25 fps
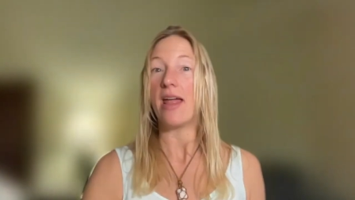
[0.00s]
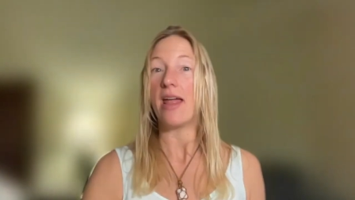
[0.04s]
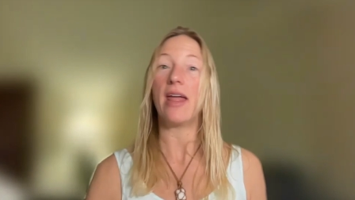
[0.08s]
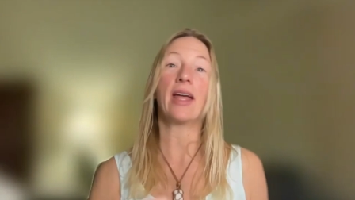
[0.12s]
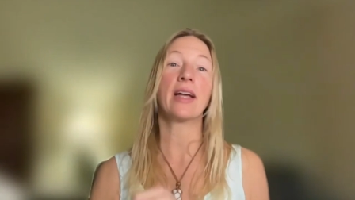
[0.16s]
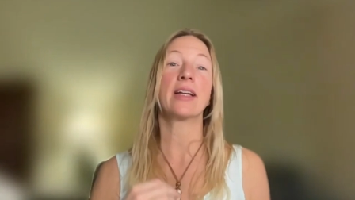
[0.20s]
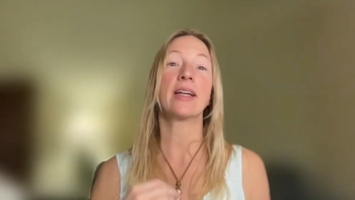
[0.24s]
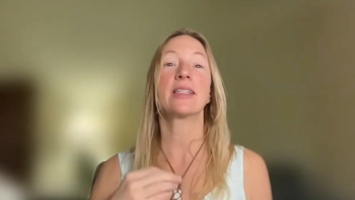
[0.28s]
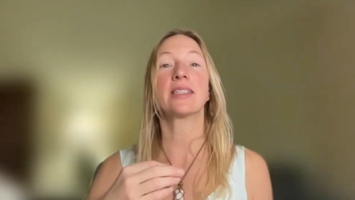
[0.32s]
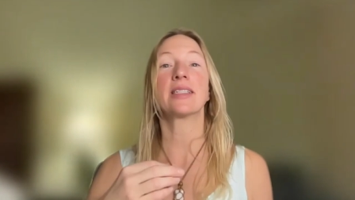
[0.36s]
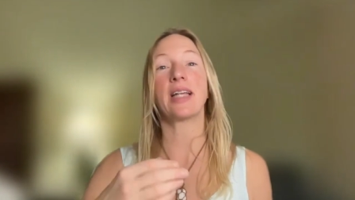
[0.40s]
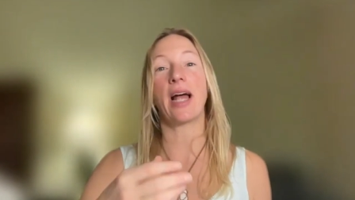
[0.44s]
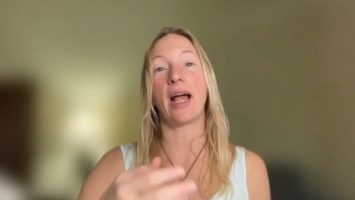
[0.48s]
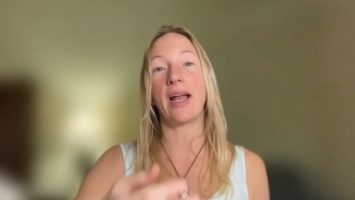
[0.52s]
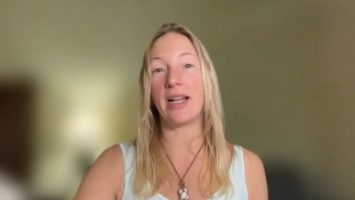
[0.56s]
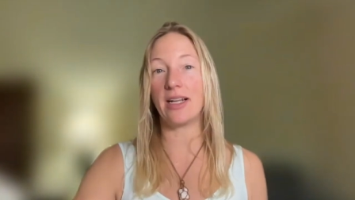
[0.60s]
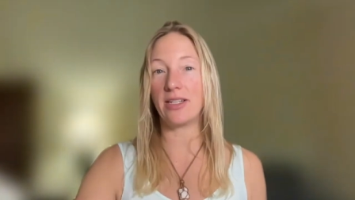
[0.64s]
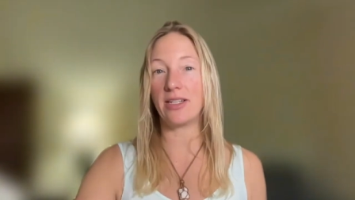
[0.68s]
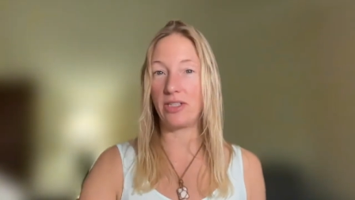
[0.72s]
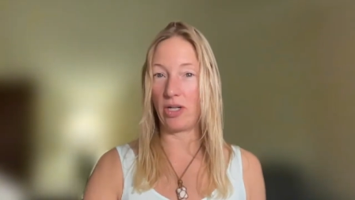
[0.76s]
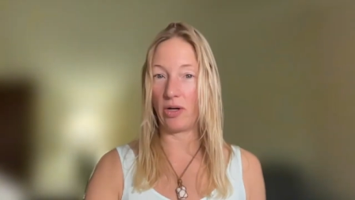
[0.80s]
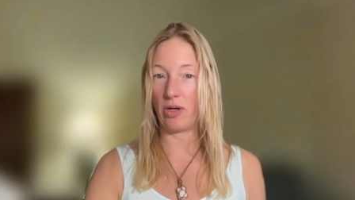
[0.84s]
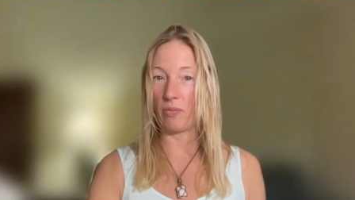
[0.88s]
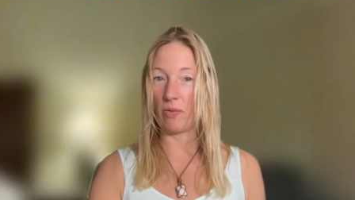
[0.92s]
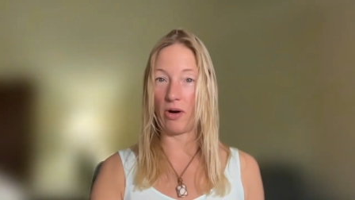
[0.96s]

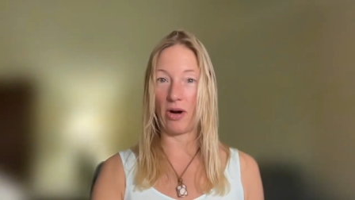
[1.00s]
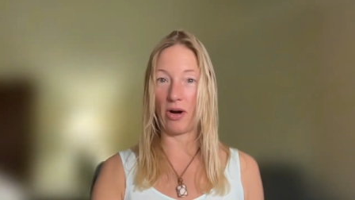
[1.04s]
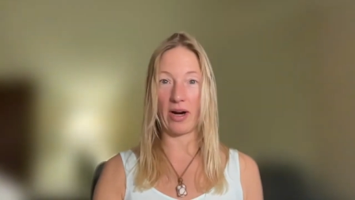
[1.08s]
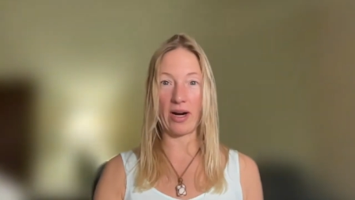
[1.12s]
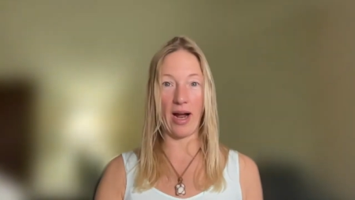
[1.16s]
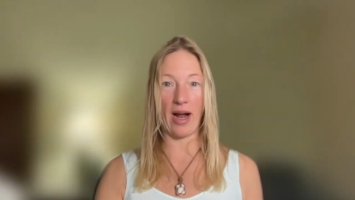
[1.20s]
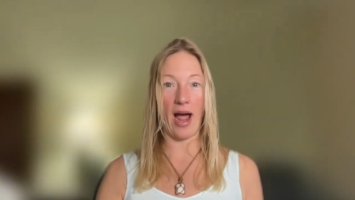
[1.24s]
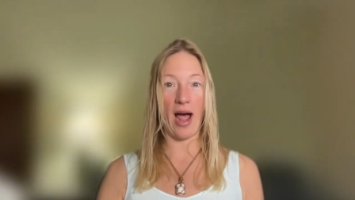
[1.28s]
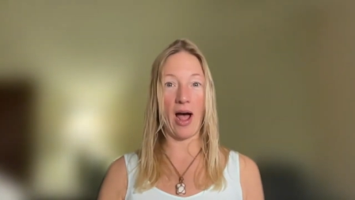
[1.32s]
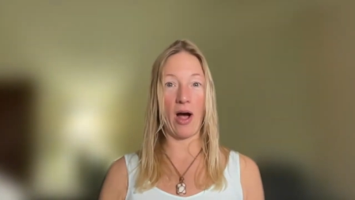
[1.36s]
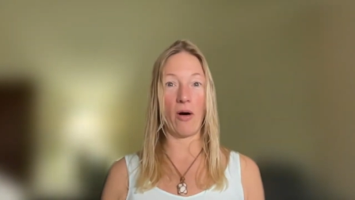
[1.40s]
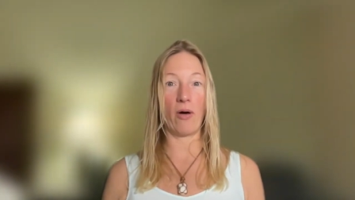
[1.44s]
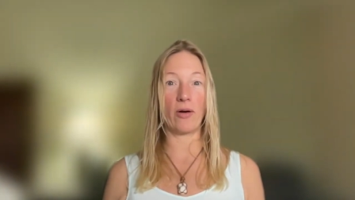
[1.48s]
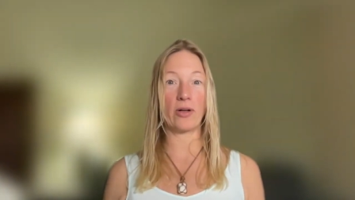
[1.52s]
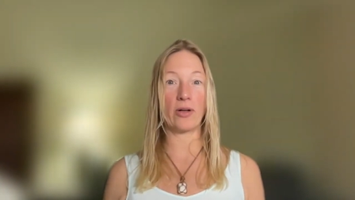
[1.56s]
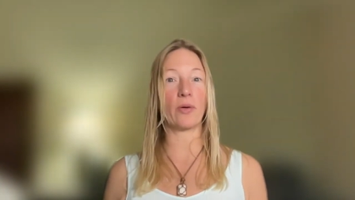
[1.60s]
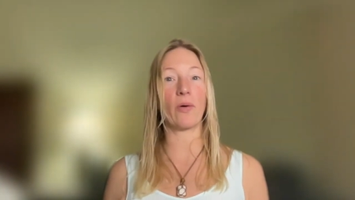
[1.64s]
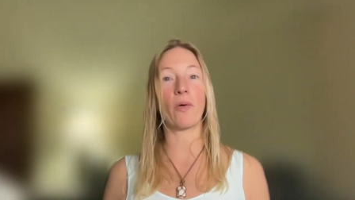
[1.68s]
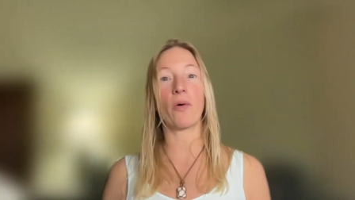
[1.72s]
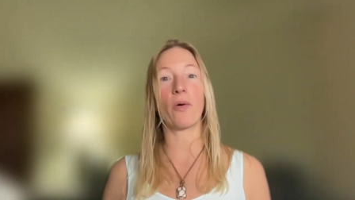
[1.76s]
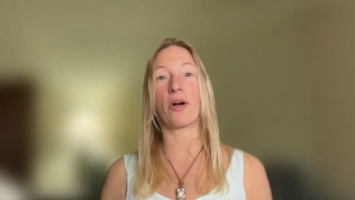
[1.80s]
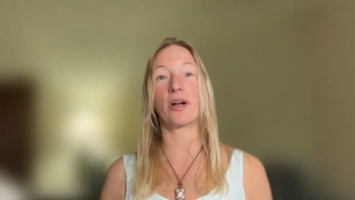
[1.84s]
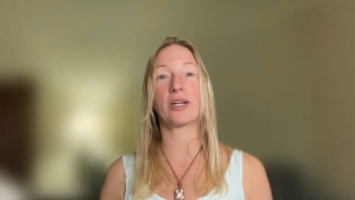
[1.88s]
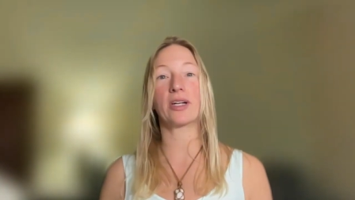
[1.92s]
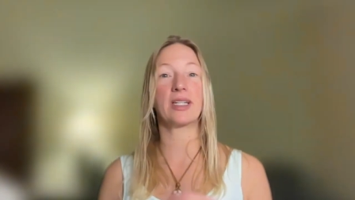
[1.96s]
excited to work out
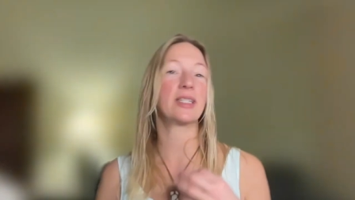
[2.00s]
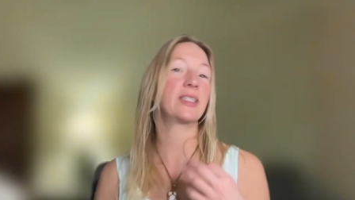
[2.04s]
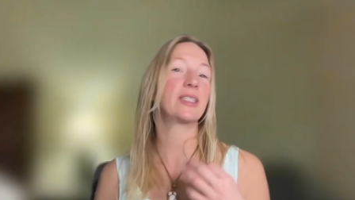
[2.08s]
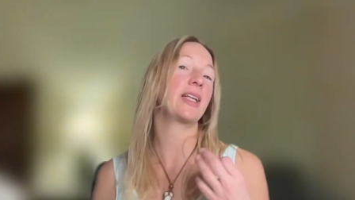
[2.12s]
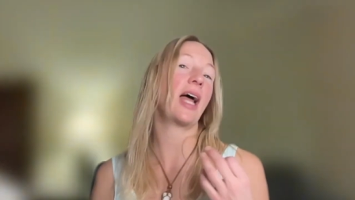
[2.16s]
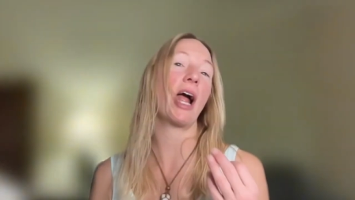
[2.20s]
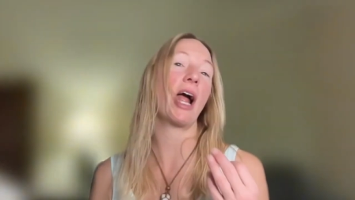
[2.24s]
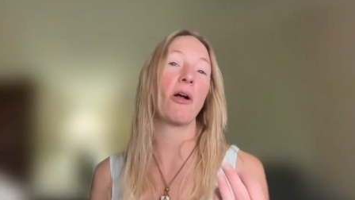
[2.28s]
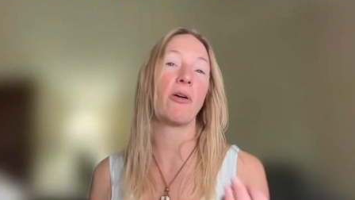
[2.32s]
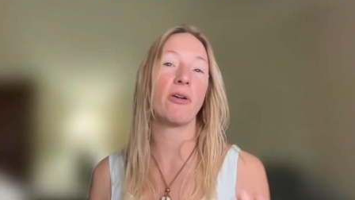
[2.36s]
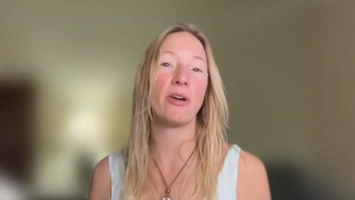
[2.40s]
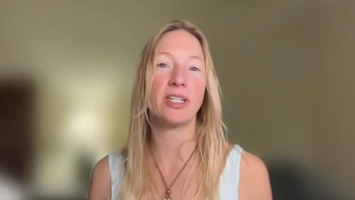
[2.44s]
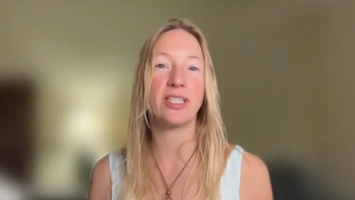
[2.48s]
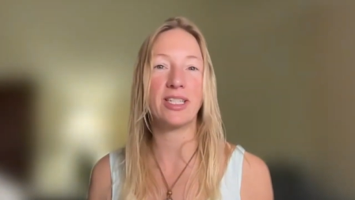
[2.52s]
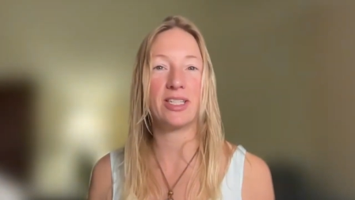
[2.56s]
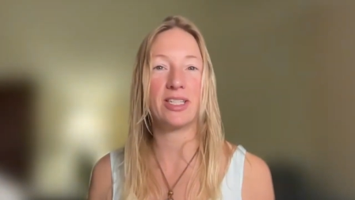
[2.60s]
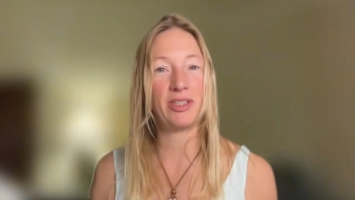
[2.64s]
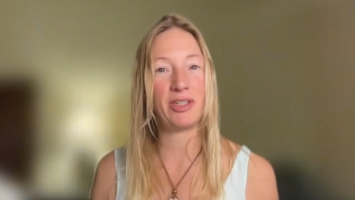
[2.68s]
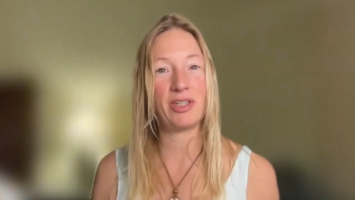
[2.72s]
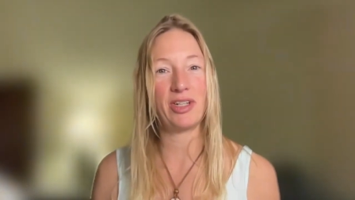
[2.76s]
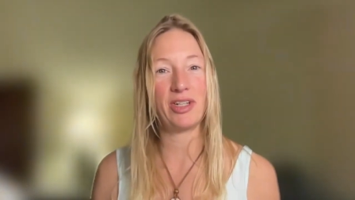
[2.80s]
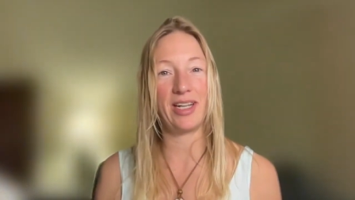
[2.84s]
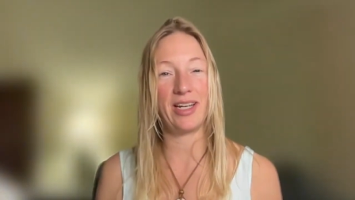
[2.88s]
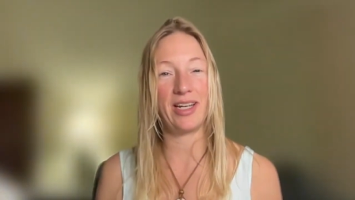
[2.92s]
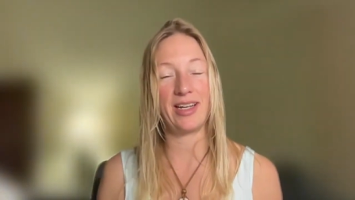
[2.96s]
or desirous
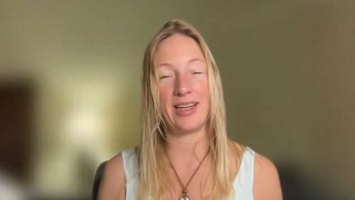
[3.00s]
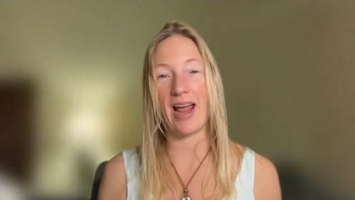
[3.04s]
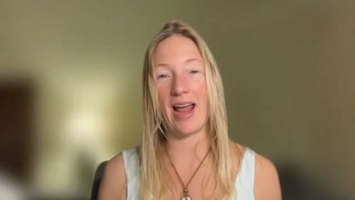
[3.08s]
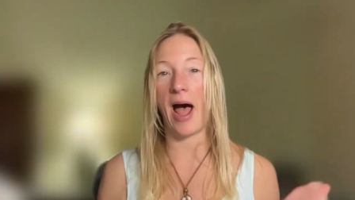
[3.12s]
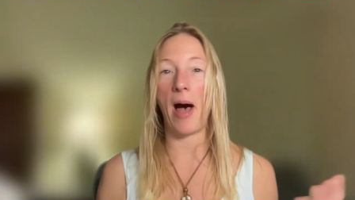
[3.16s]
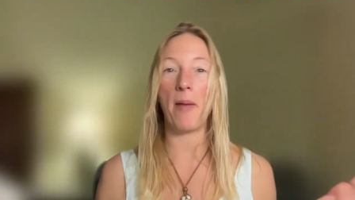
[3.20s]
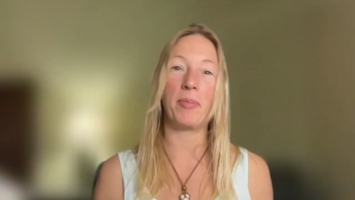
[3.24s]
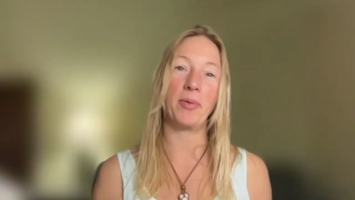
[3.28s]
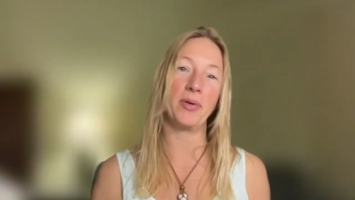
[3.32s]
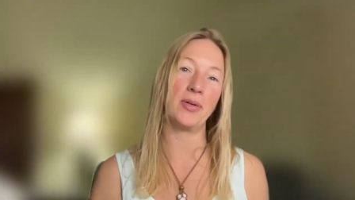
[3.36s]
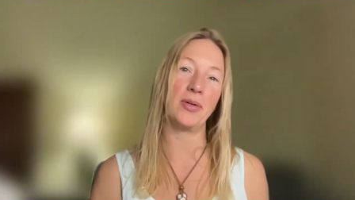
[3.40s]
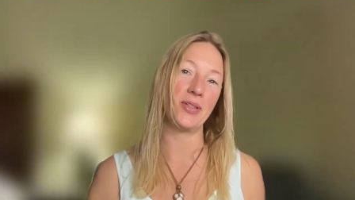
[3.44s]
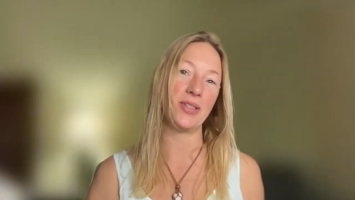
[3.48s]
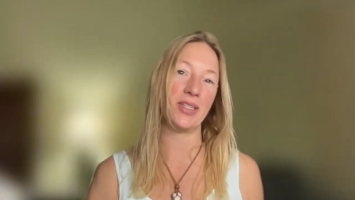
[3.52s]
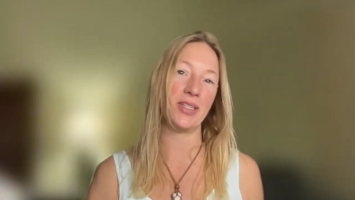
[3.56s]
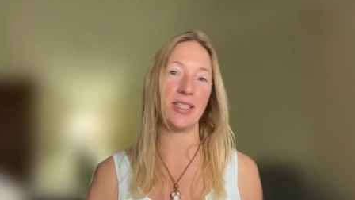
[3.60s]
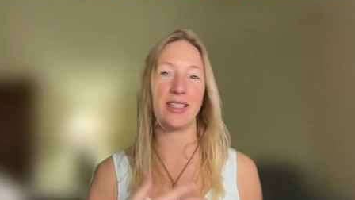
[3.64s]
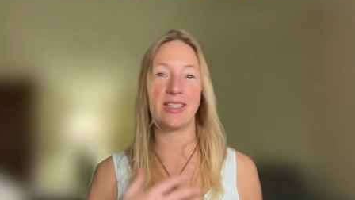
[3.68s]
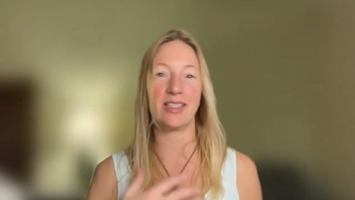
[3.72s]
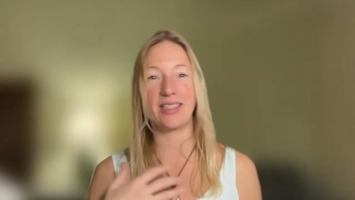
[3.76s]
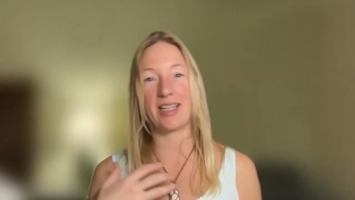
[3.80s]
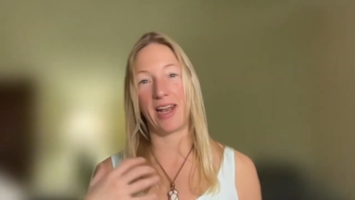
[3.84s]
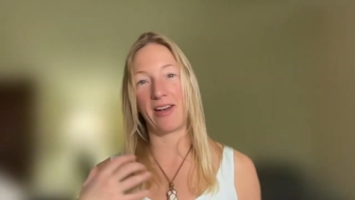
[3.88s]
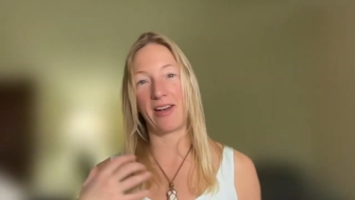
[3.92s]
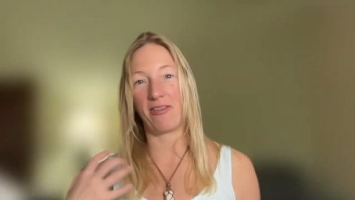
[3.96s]
to eat apples
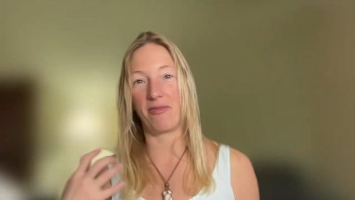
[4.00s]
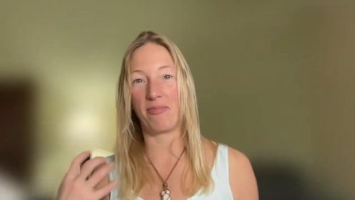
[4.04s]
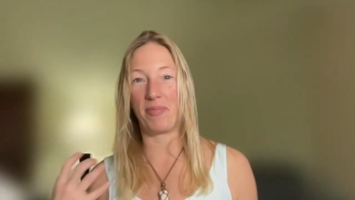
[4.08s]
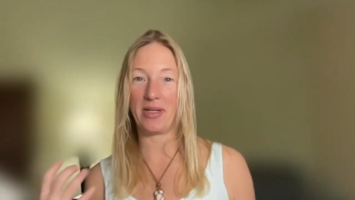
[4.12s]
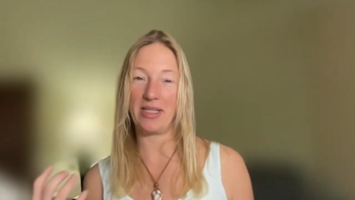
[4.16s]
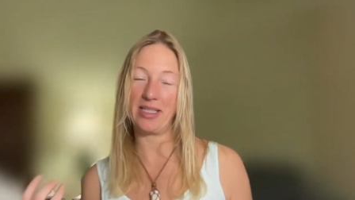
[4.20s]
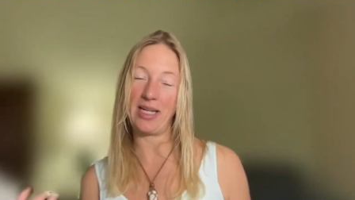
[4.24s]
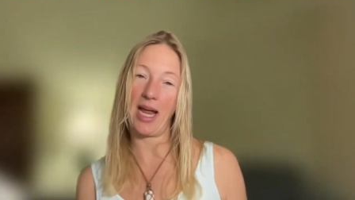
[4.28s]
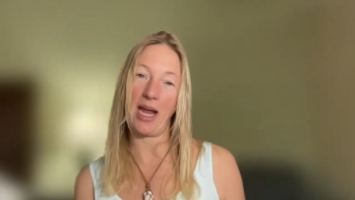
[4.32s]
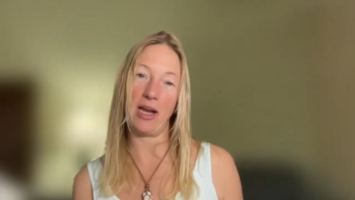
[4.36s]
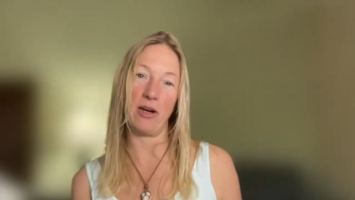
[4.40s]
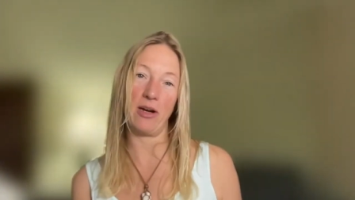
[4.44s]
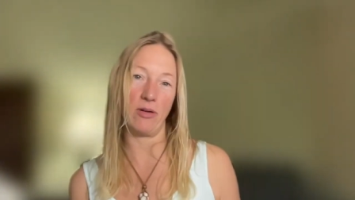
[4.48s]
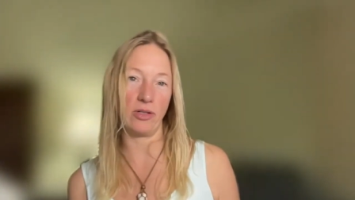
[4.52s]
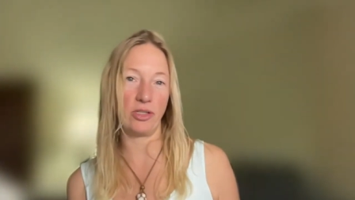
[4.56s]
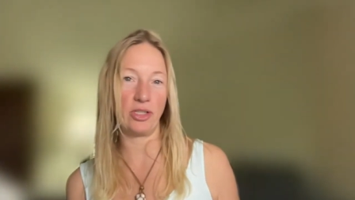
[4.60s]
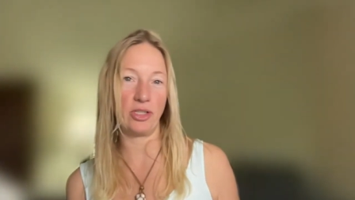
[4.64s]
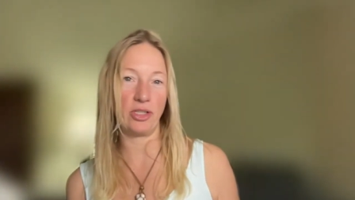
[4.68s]
instead of potato